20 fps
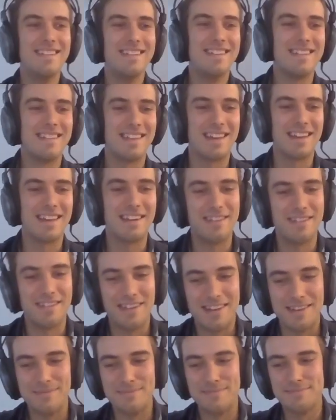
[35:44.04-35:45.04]
Yeah.
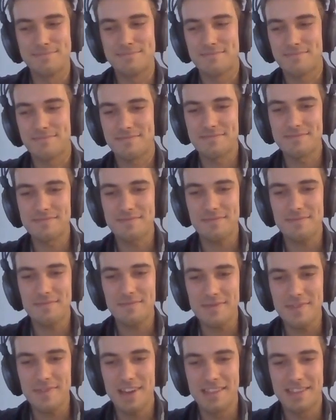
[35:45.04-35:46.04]
No.
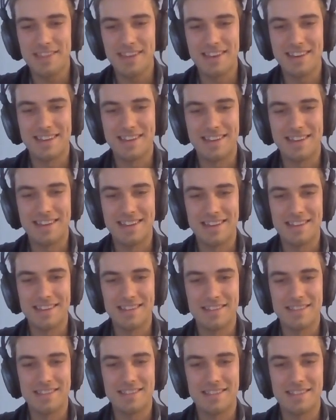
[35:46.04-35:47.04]
I think
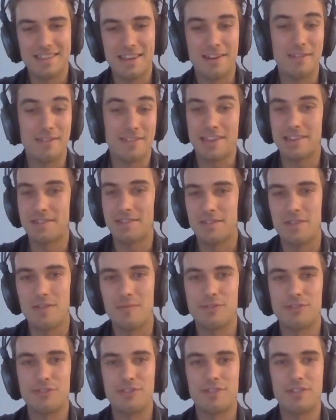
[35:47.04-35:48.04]
thanks for the
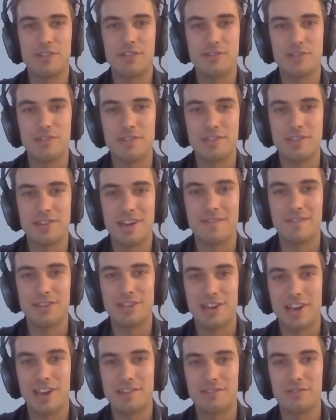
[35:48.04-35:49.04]
opportunity, George, to have a
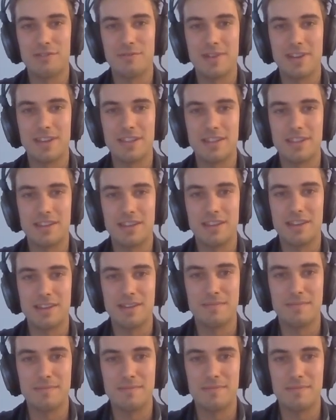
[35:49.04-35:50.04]
chat to you about
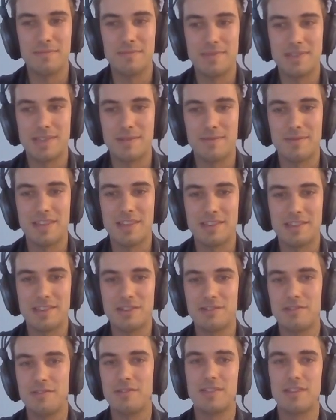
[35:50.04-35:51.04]
some of these
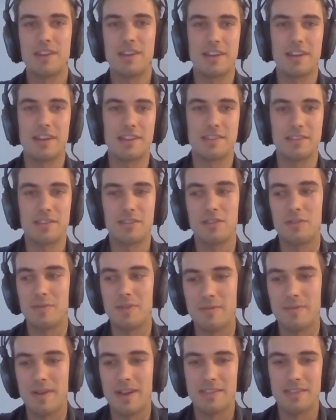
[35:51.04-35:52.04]
issues, and I guess a little
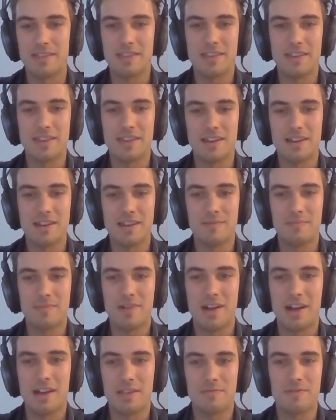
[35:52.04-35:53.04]
bit about the
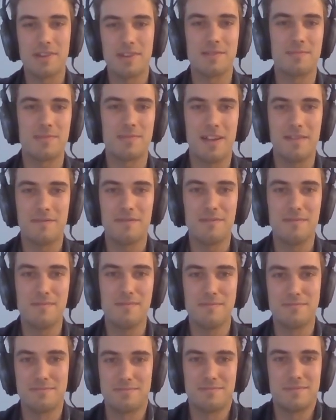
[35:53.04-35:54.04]
pathway to
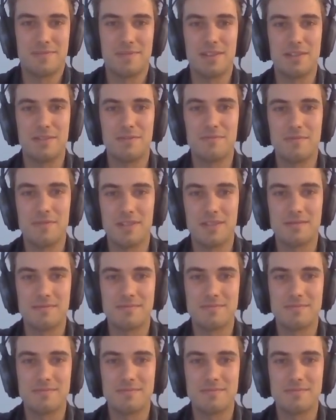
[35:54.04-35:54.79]
platform and what